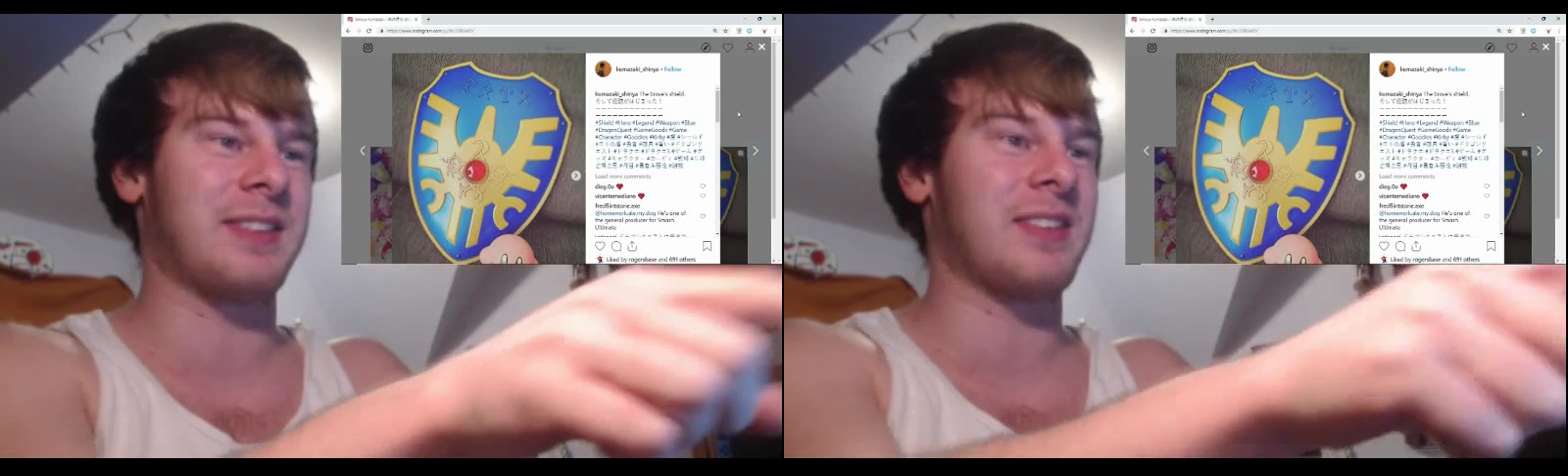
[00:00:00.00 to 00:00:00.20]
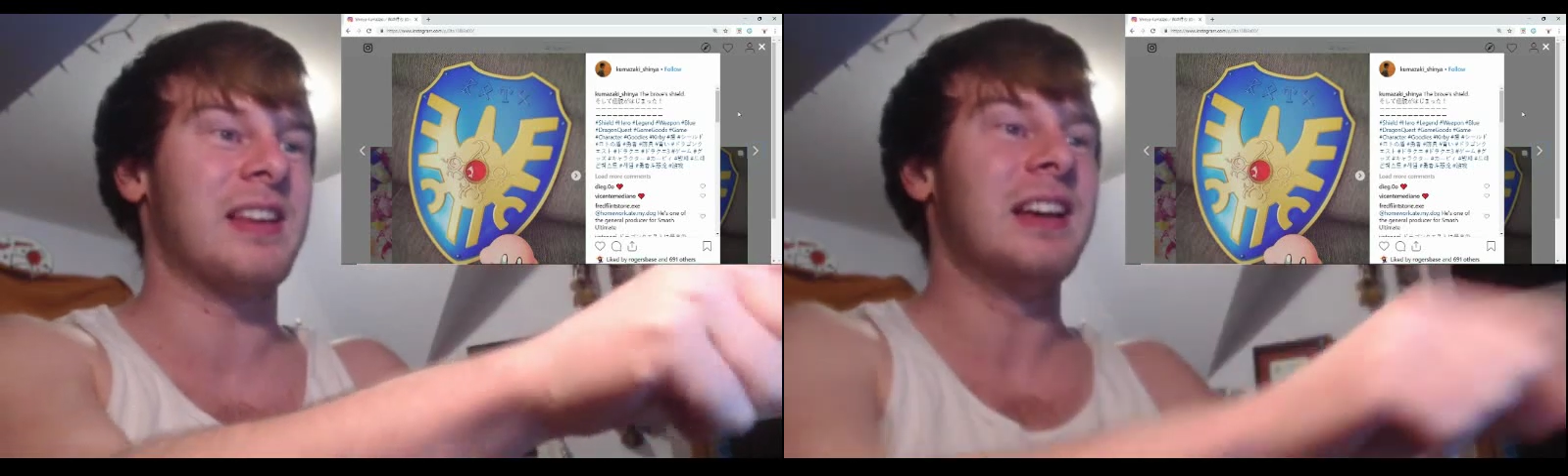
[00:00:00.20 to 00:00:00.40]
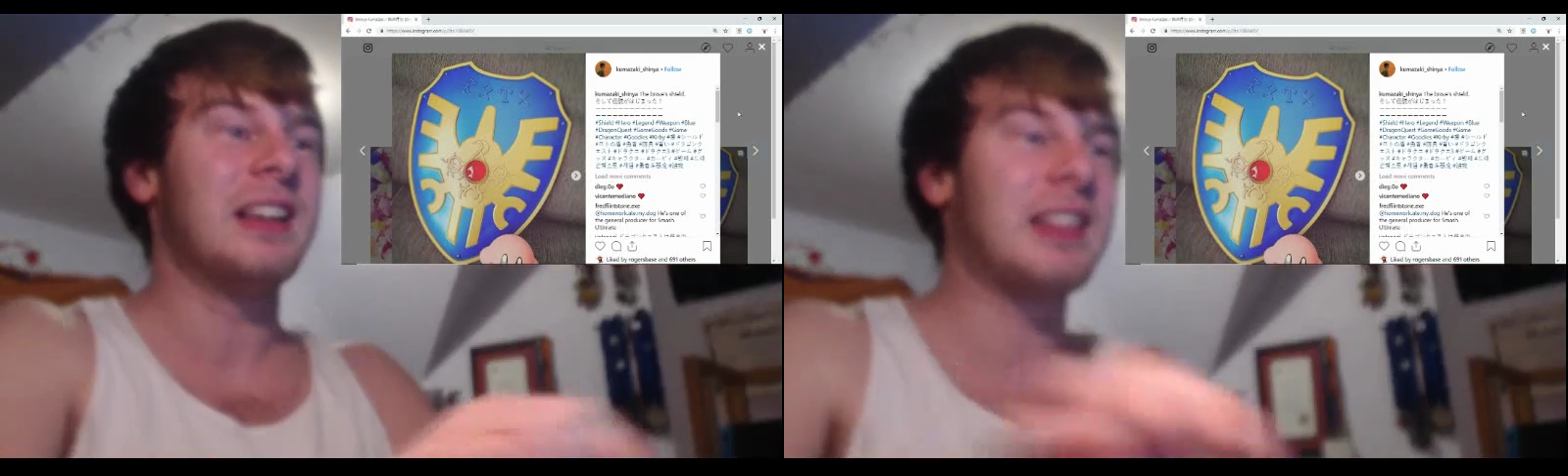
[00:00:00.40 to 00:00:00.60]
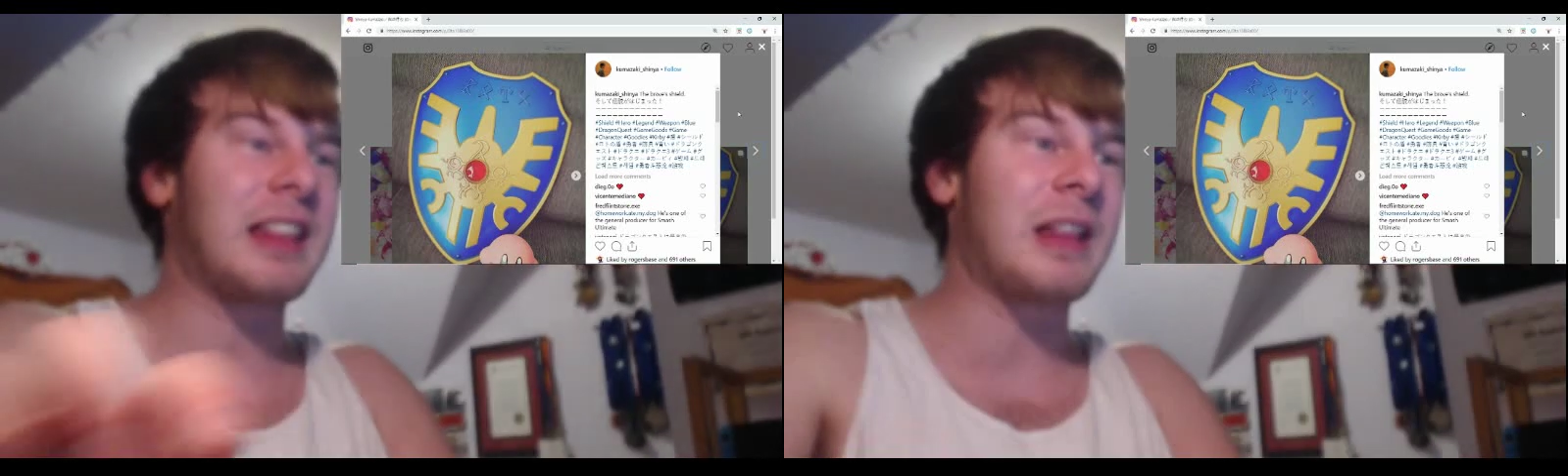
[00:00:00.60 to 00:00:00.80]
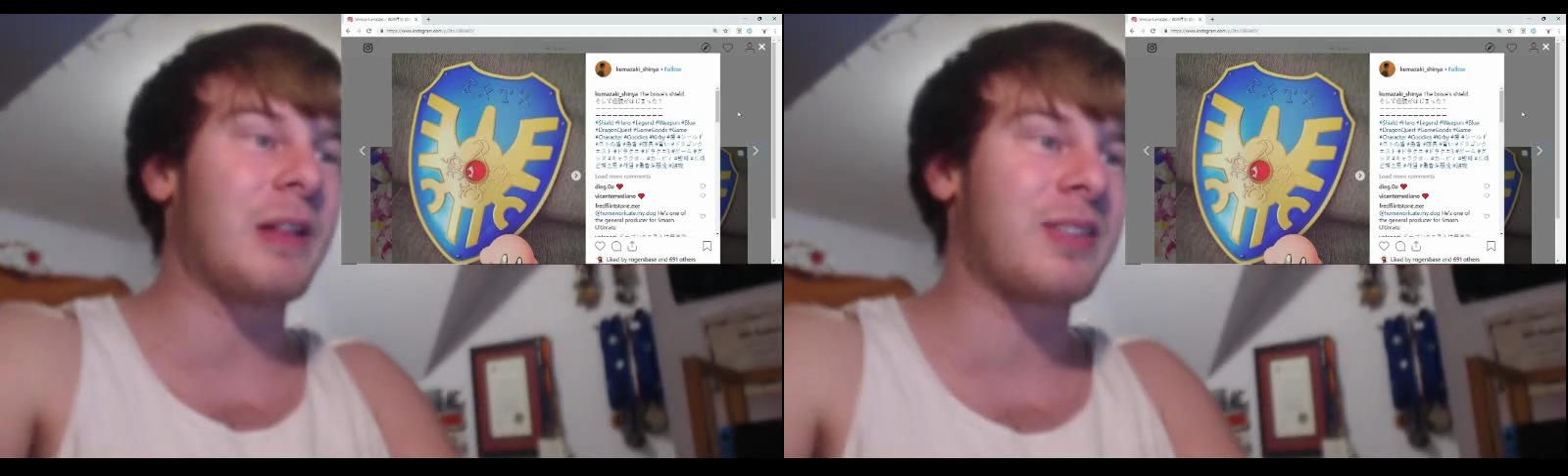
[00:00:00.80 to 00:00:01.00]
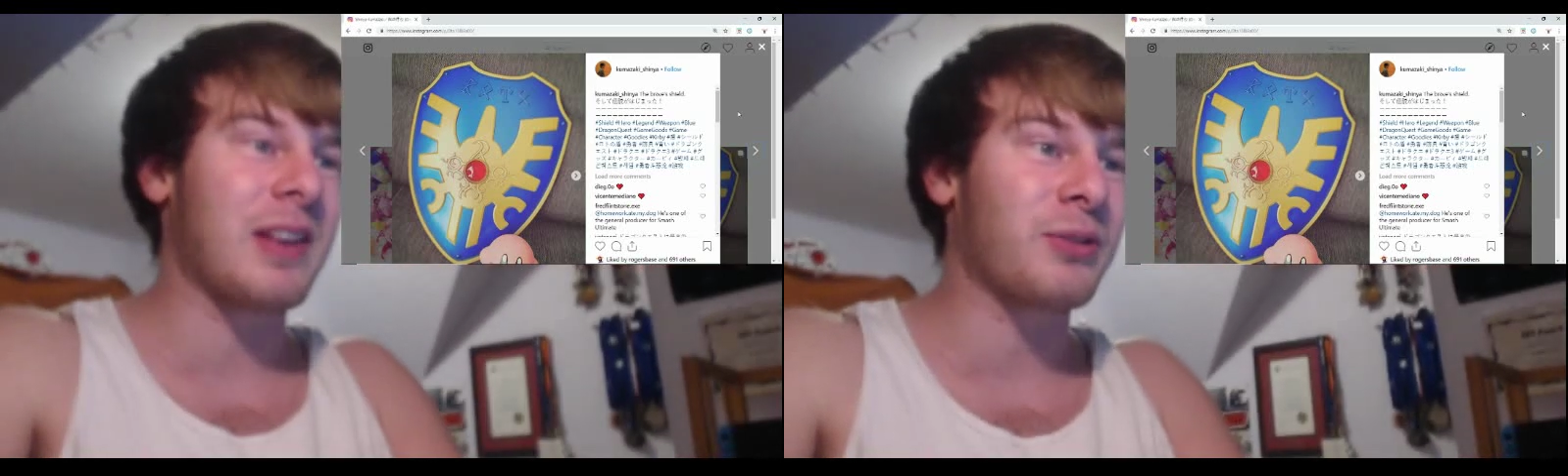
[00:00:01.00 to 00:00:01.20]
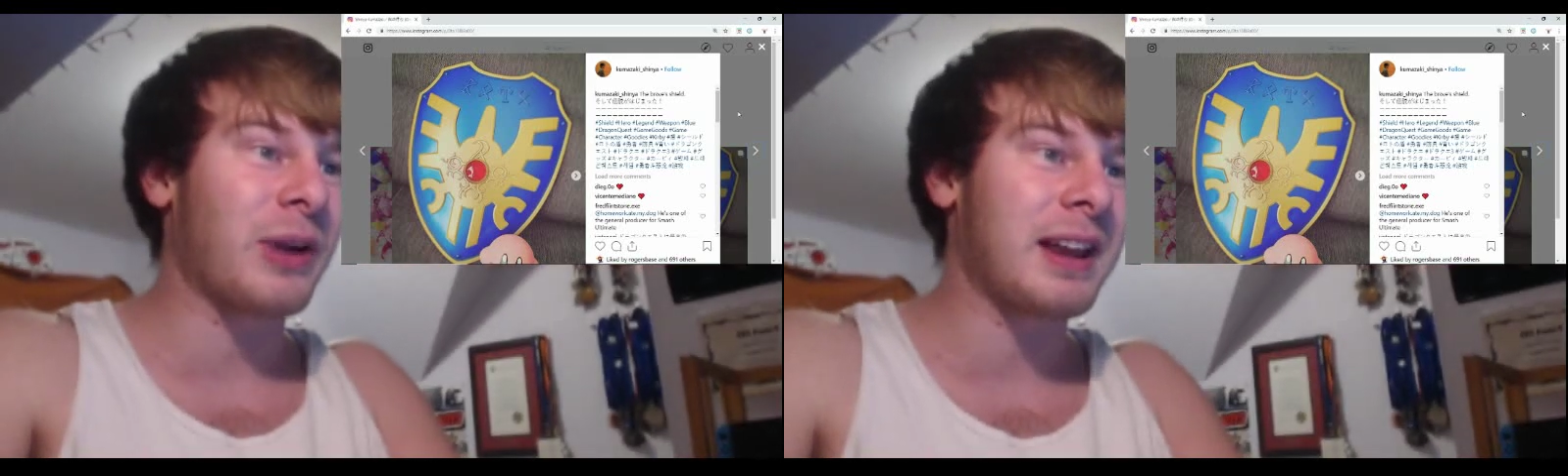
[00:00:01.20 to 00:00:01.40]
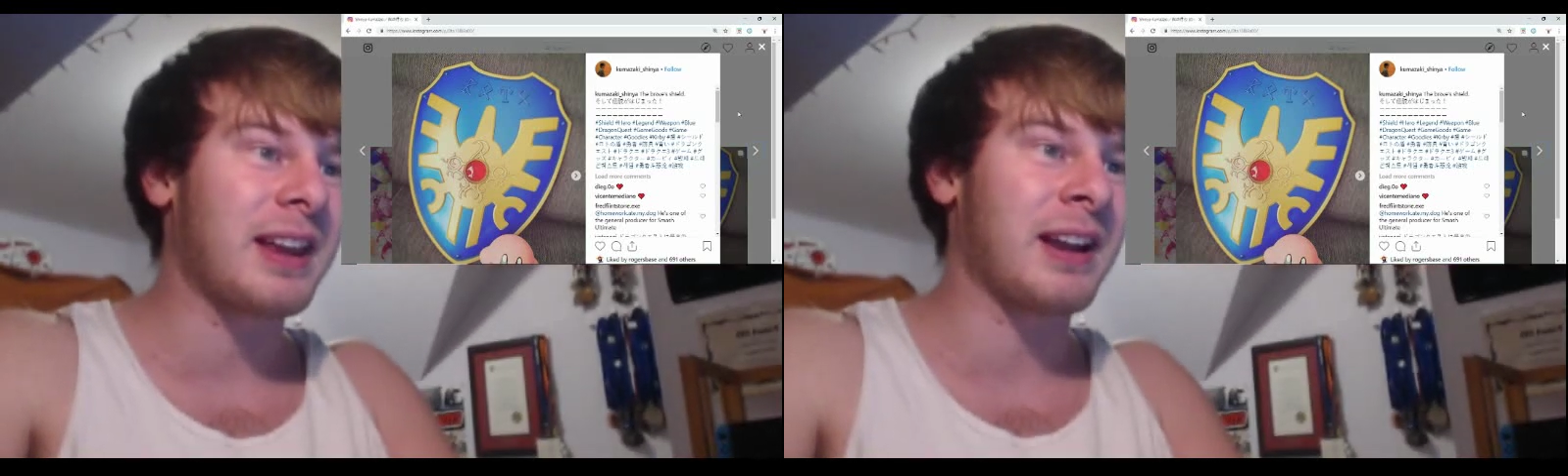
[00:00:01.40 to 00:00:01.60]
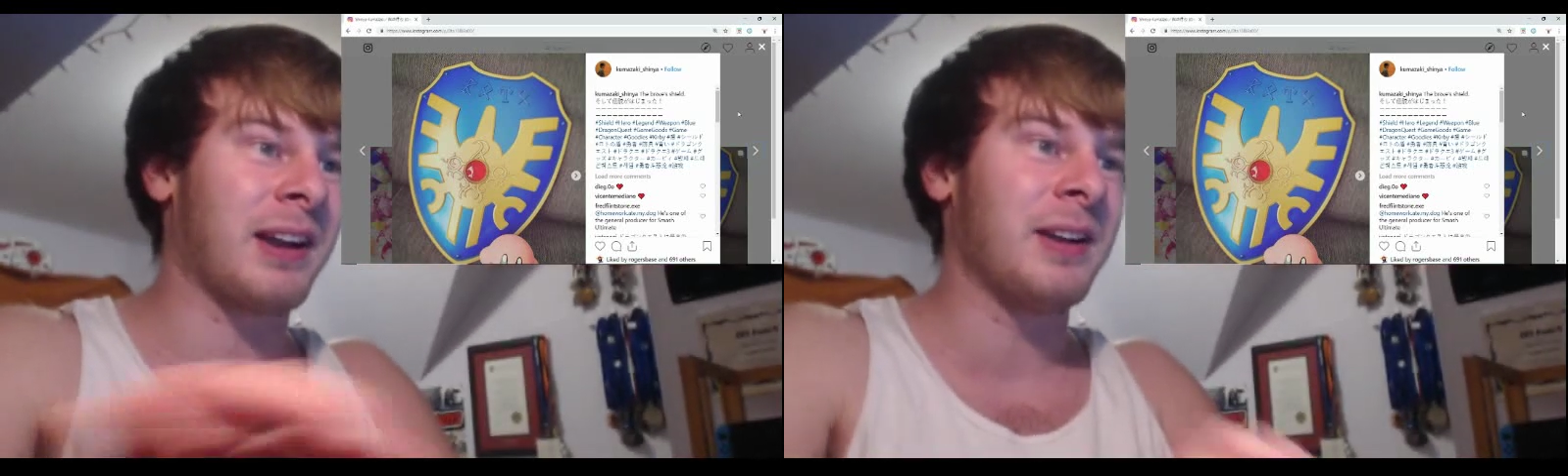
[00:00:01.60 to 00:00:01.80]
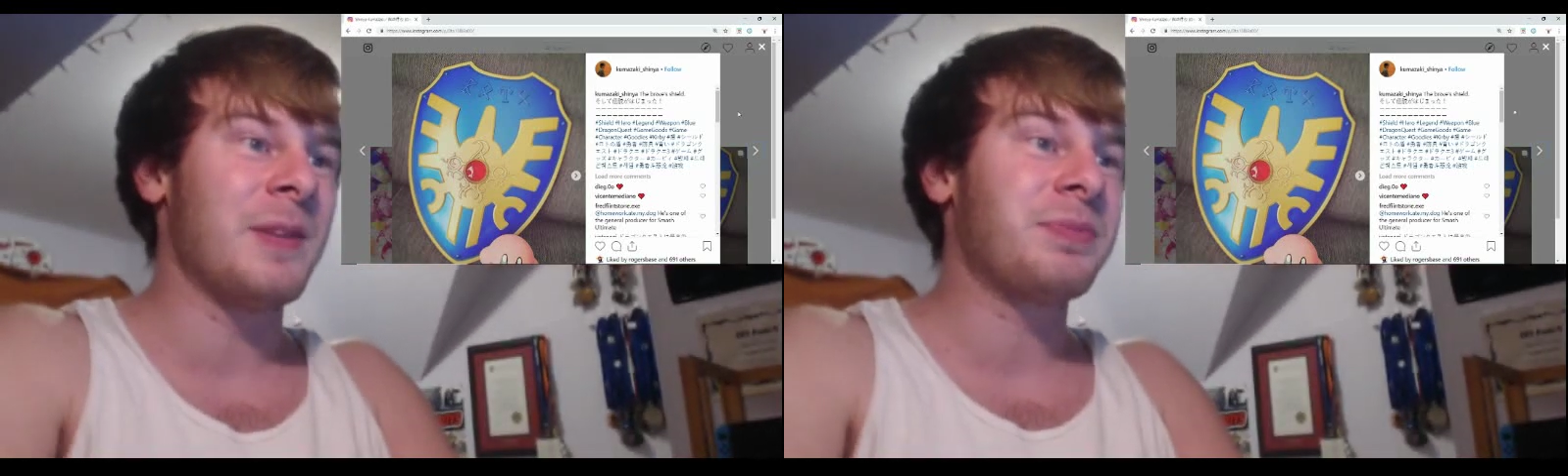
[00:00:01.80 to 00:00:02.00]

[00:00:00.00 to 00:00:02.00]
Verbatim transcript: It says, it says right here,